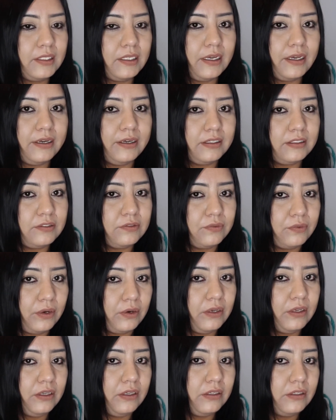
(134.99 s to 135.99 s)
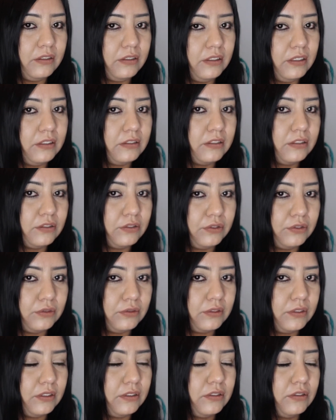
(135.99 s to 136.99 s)
and it's very easy to
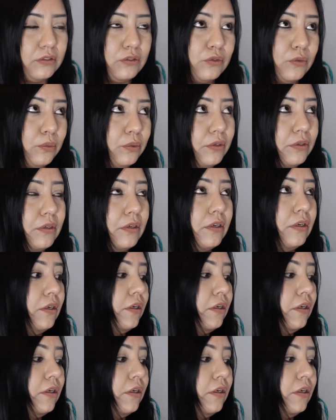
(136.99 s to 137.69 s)
use it's super